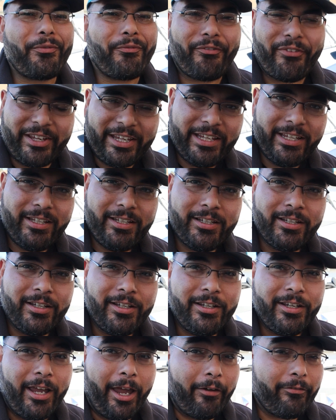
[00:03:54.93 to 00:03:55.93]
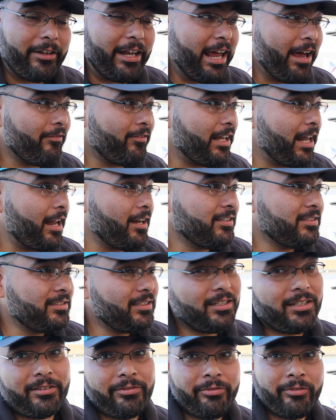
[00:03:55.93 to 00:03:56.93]
fee if they have a lot of
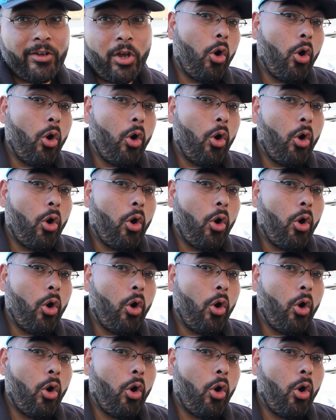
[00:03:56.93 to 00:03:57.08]
stuff?